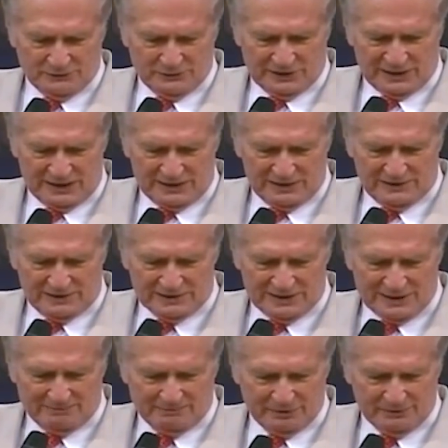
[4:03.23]
gate of the
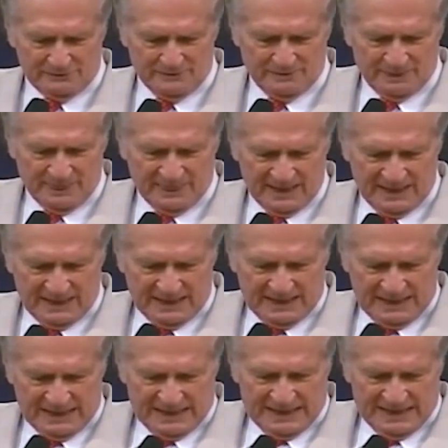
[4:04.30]
temple.
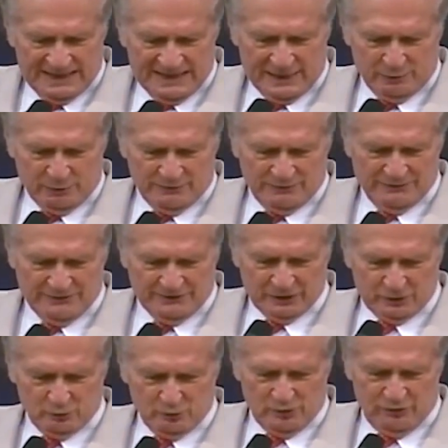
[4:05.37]
And they were
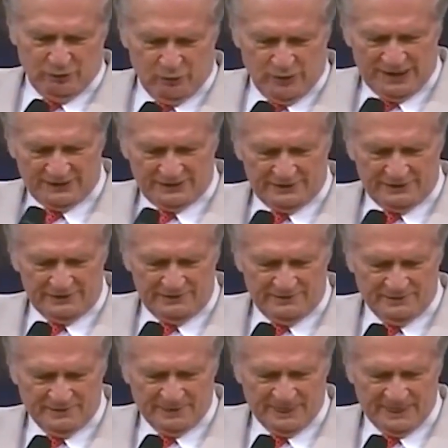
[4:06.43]
filled with wonder
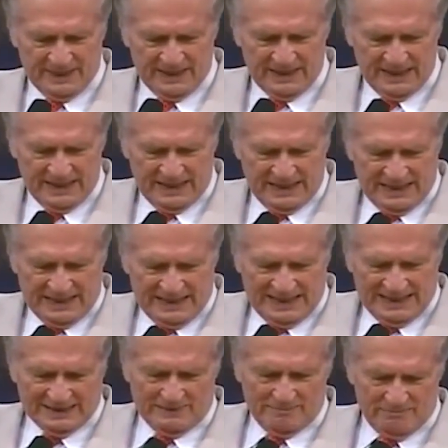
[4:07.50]

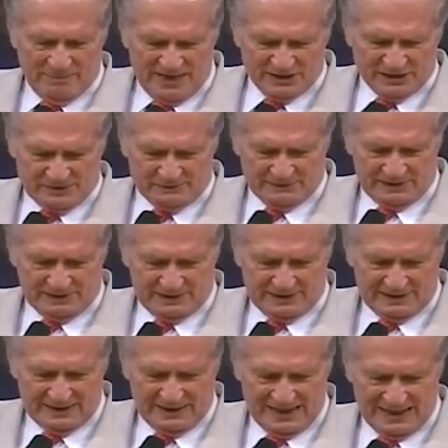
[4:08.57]
and amazement
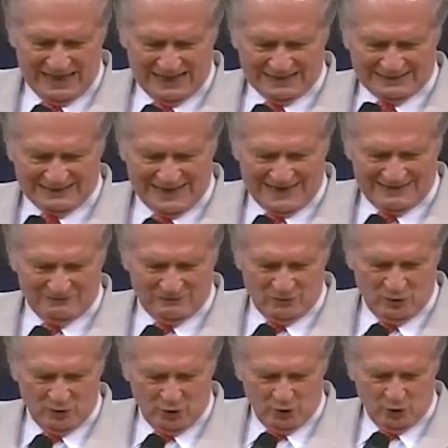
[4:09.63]
at
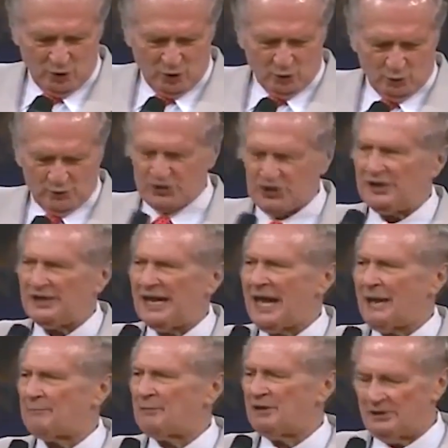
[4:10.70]
that which had
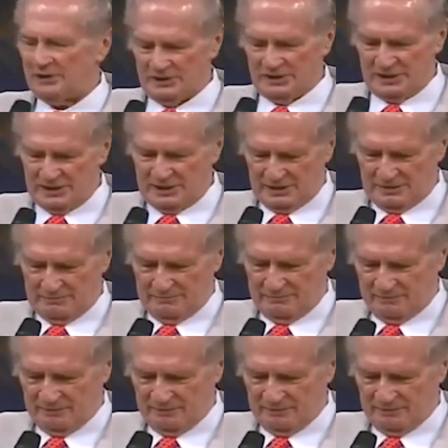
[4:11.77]
happened unto him.